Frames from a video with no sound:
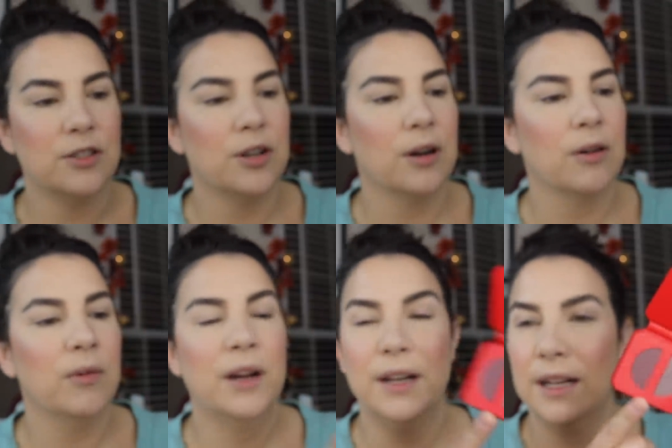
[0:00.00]
a dark
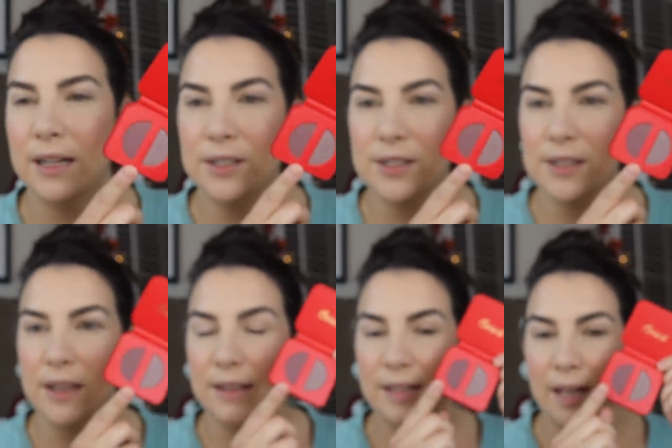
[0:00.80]
one and I just
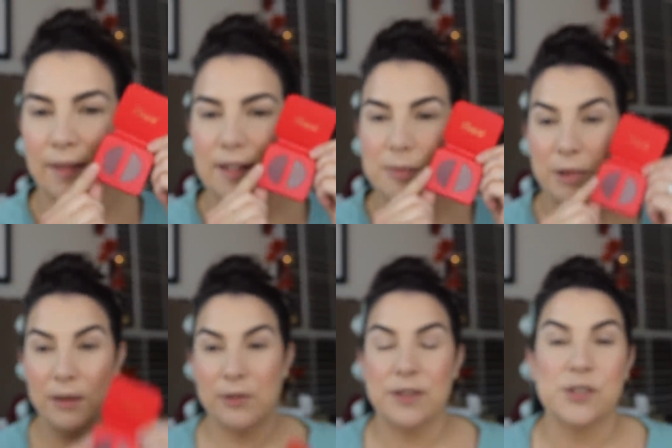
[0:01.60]
thought, yeah, let's
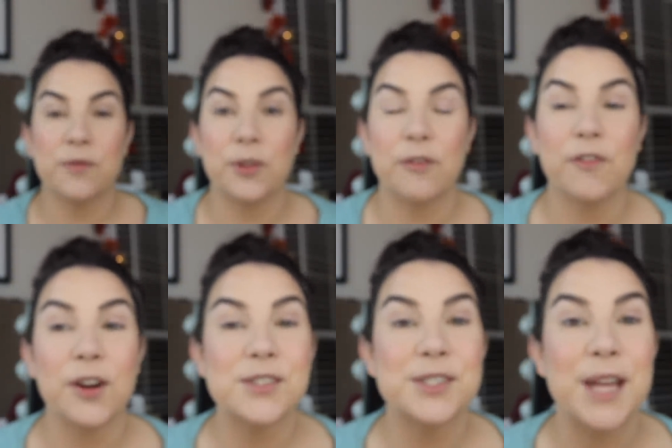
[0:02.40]
play with this for the
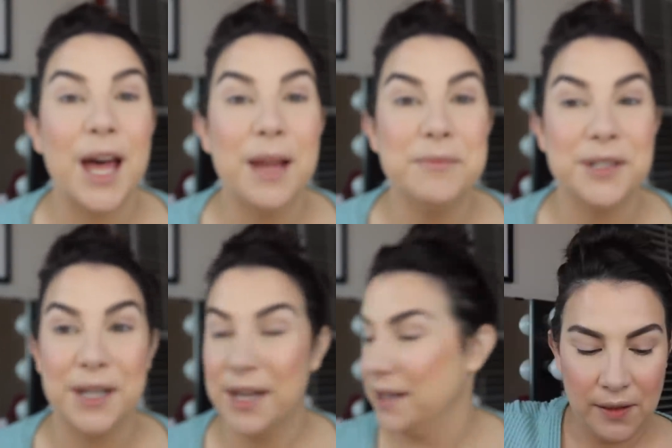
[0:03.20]
first time today.